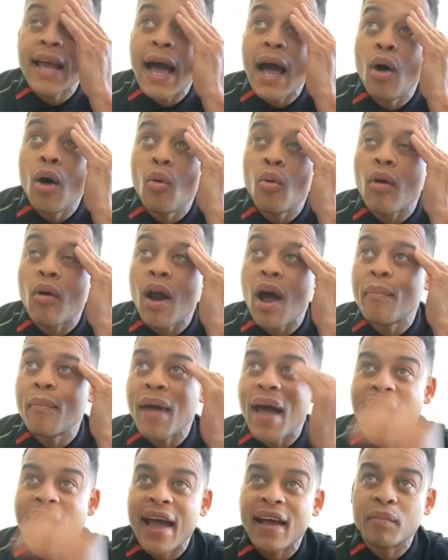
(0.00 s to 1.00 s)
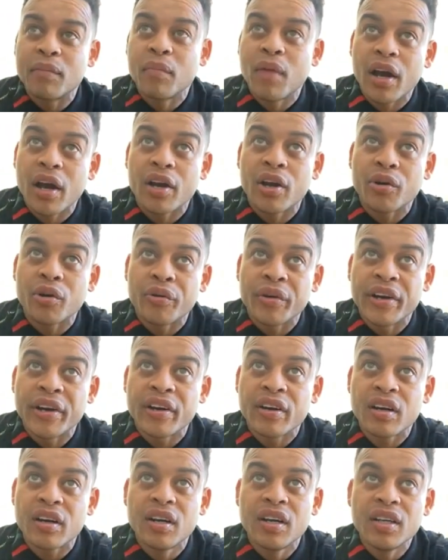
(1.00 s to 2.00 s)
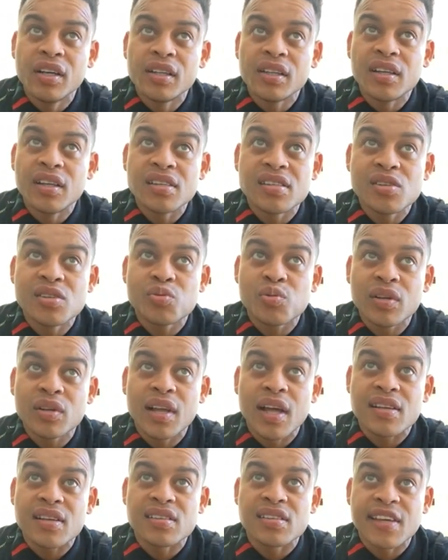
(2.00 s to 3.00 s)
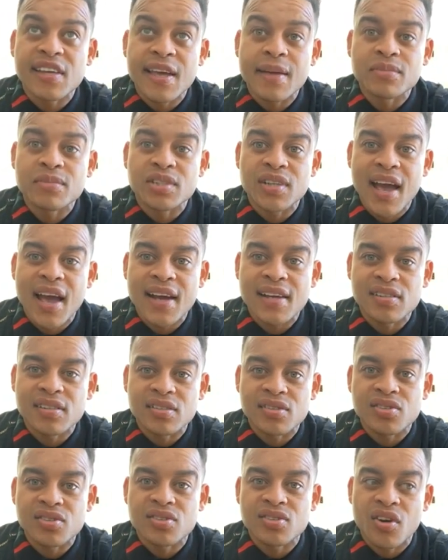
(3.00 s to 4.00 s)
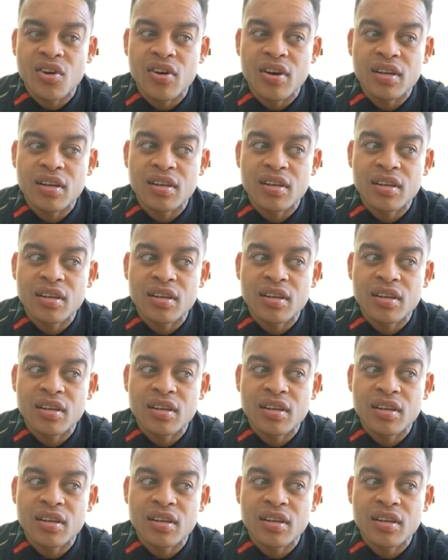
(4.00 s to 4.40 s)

where I'm at in my career, this is where, like, Sam Jackson started.